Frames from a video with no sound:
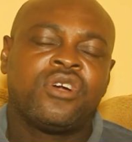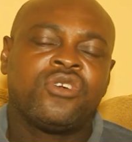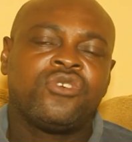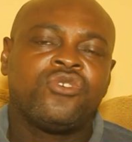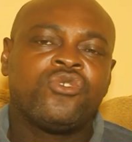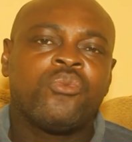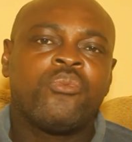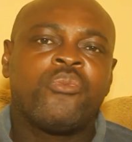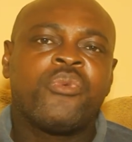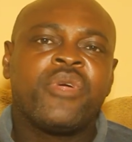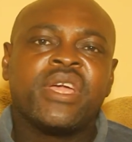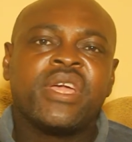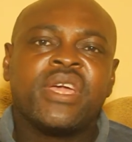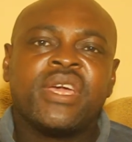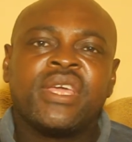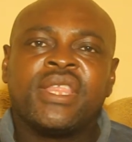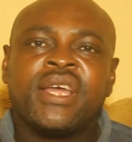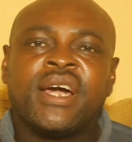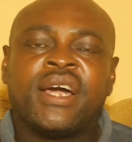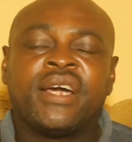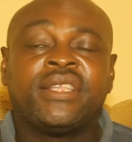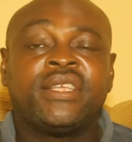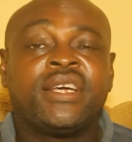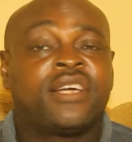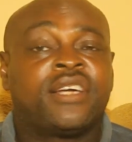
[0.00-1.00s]
You bring in
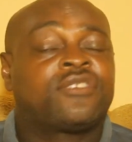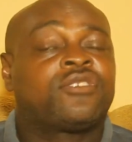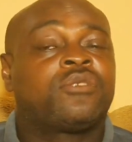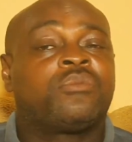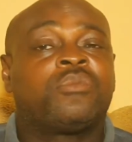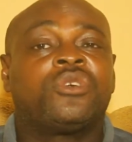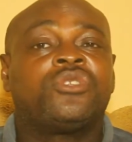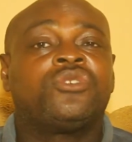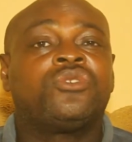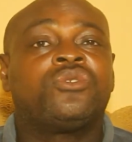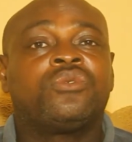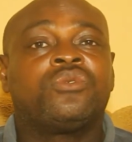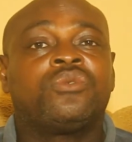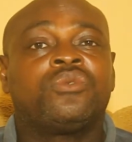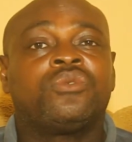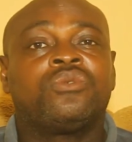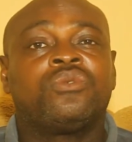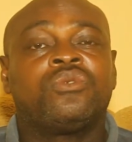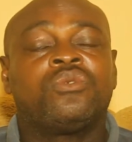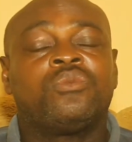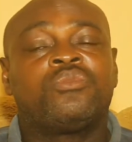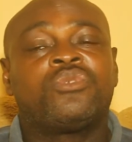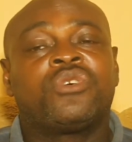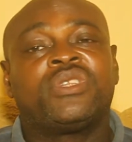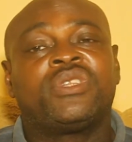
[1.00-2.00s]
ideas. Somebody
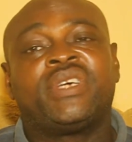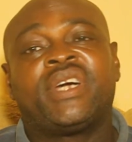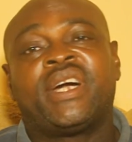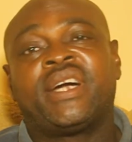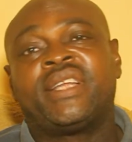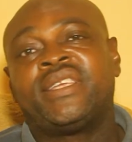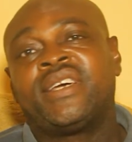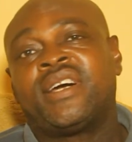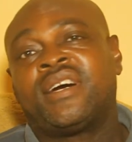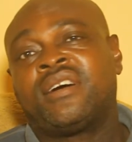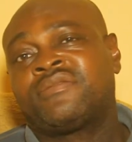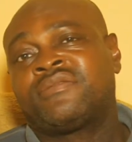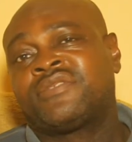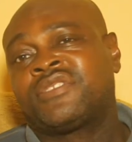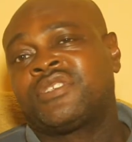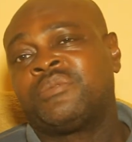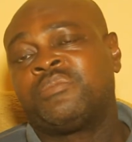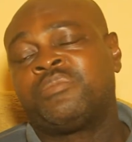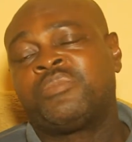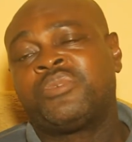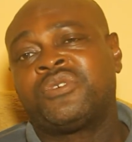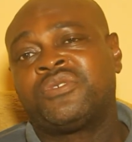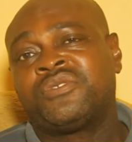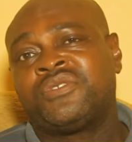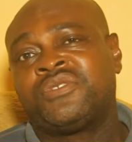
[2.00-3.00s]
who brought the idea of
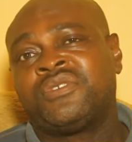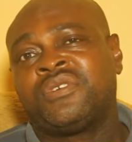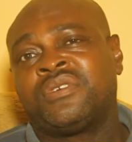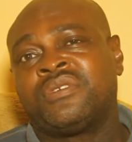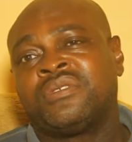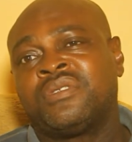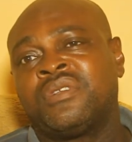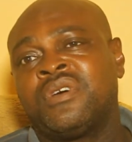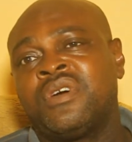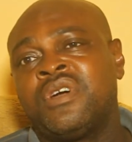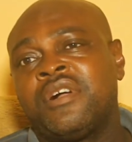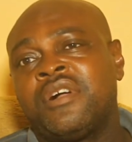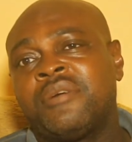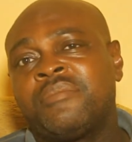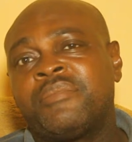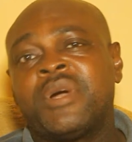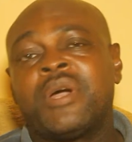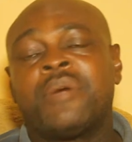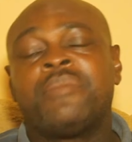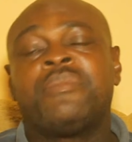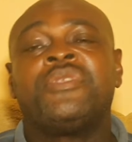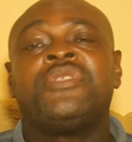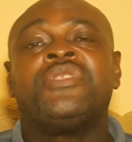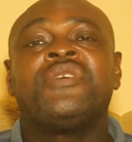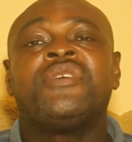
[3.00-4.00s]
symposium
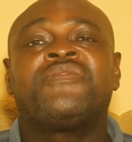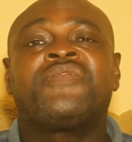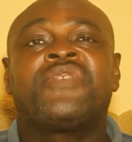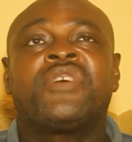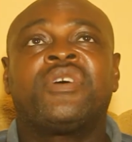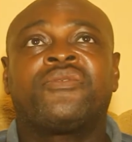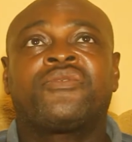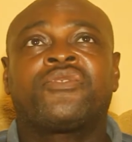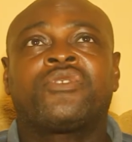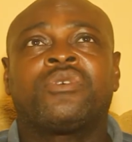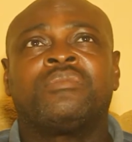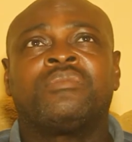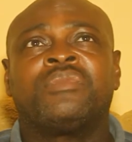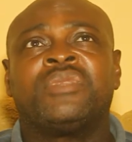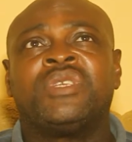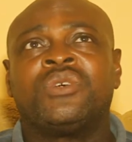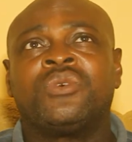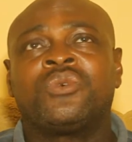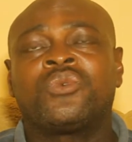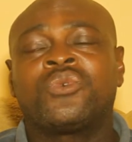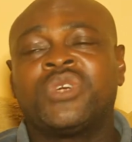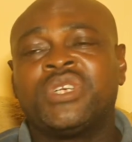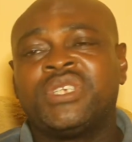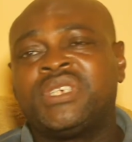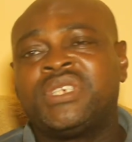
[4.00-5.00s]
might be different from
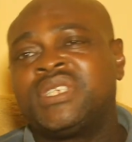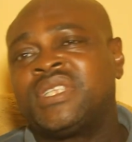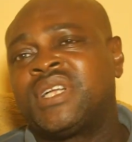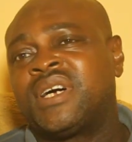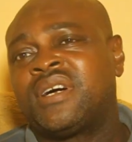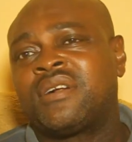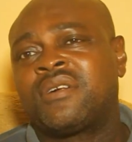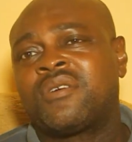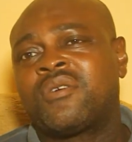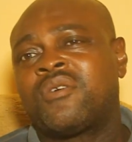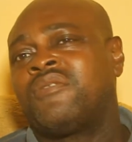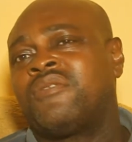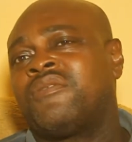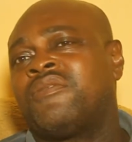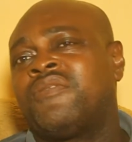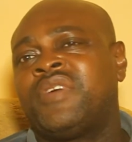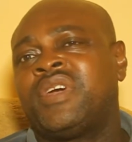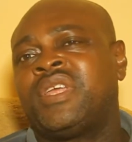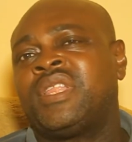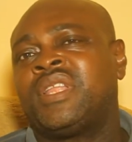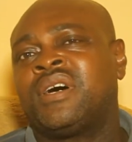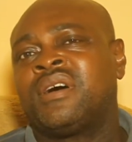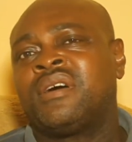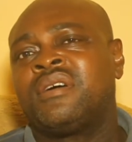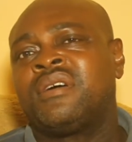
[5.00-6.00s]
the original
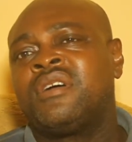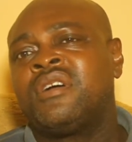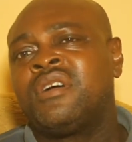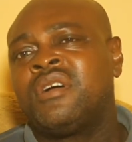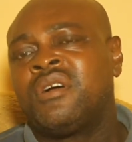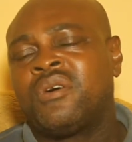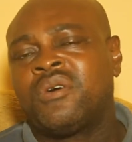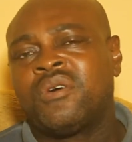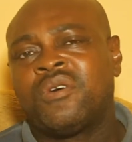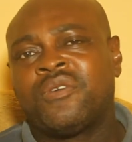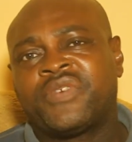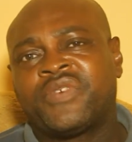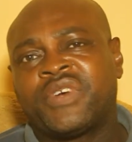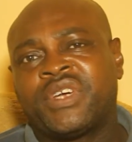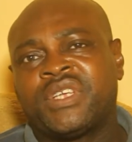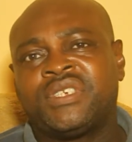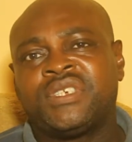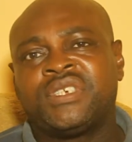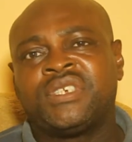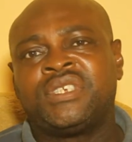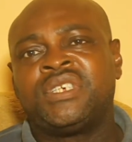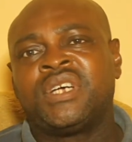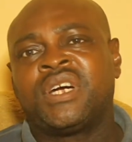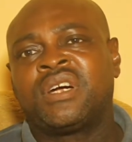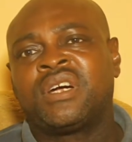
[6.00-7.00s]
convener of
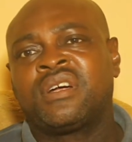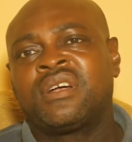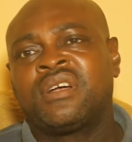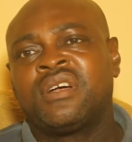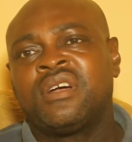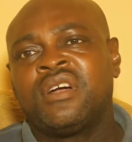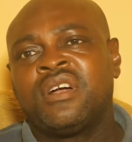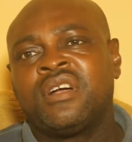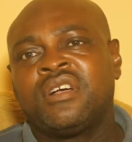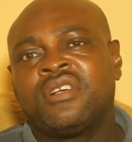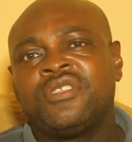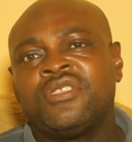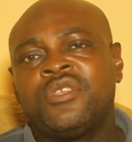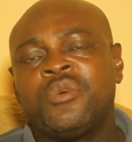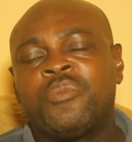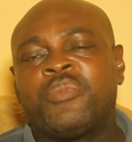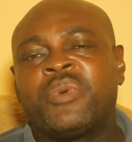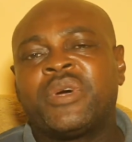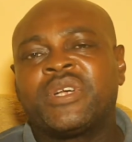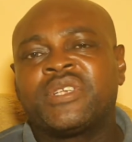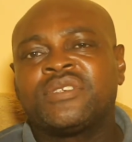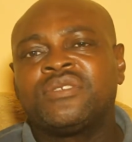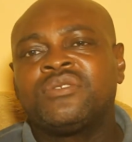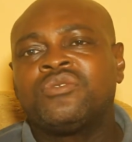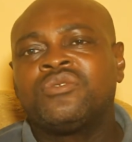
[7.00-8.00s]
Echija. The
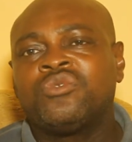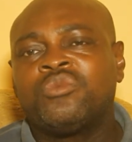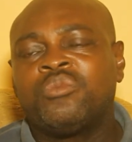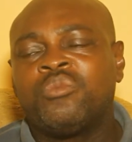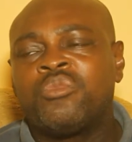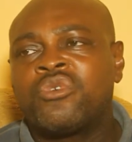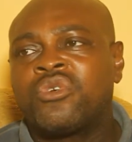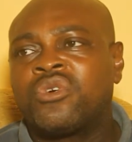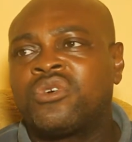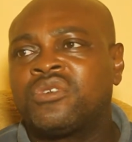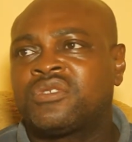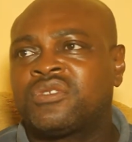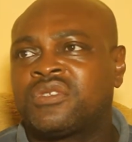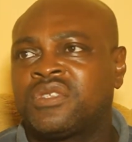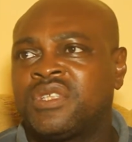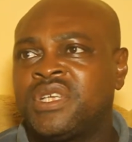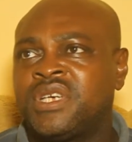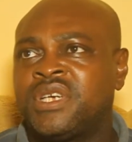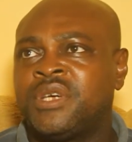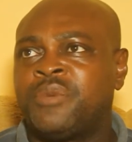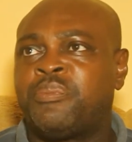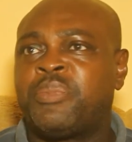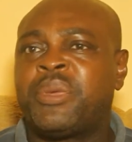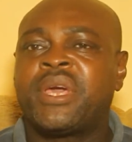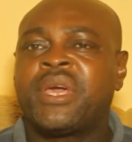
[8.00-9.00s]
person who brought
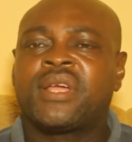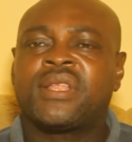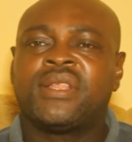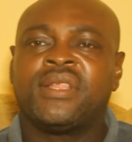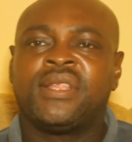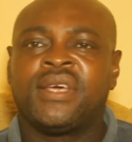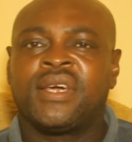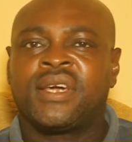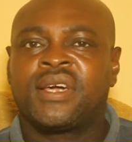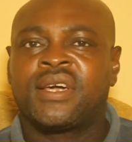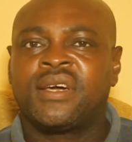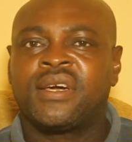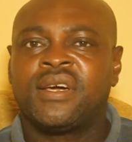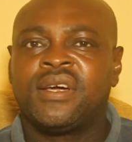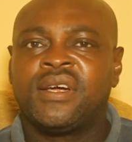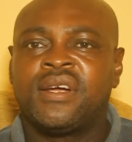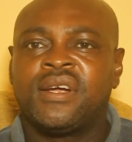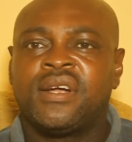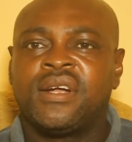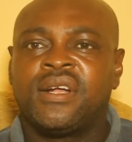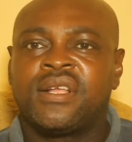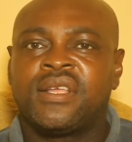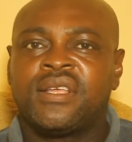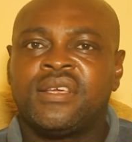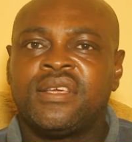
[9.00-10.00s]
the picnic
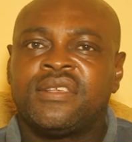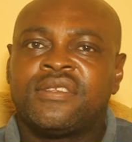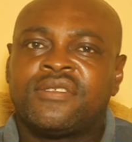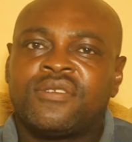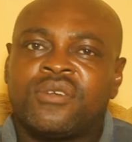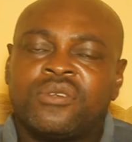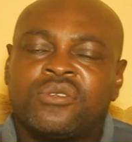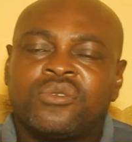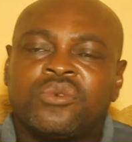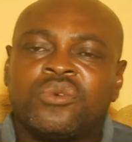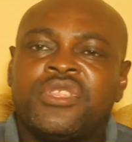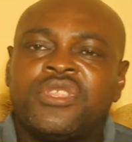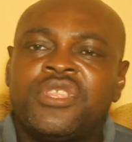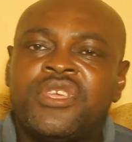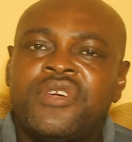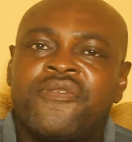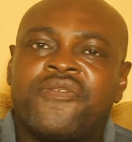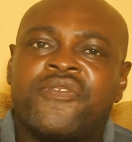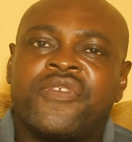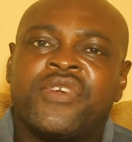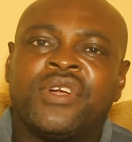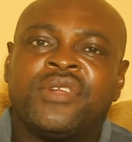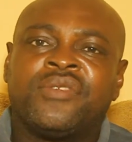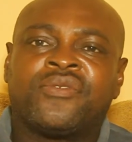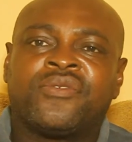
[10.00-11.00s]
is also
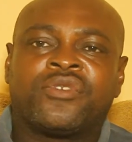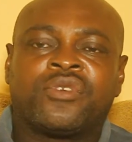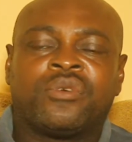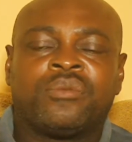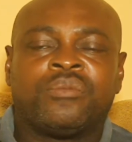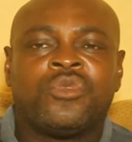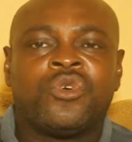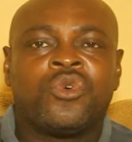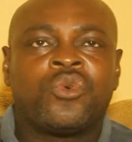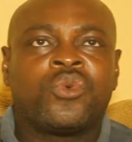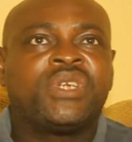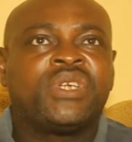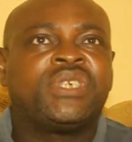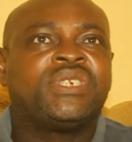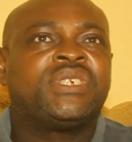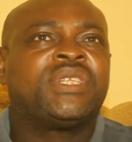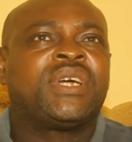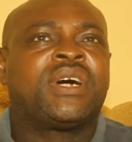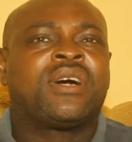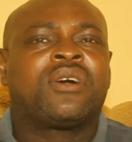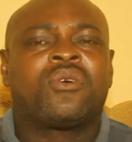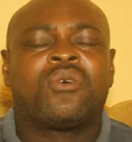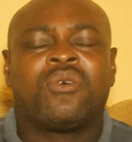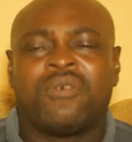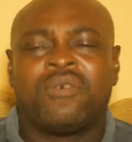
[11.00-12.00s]
different from the
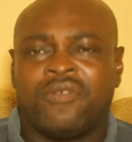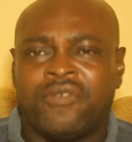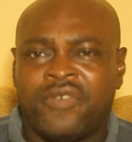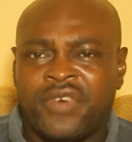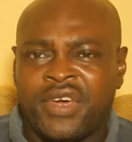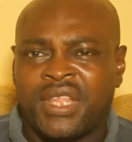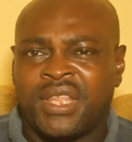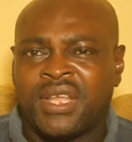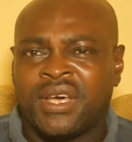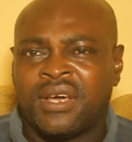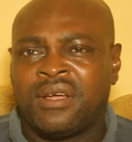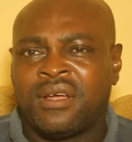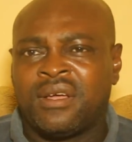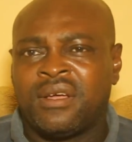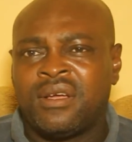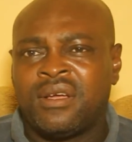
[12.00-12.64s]
original convener.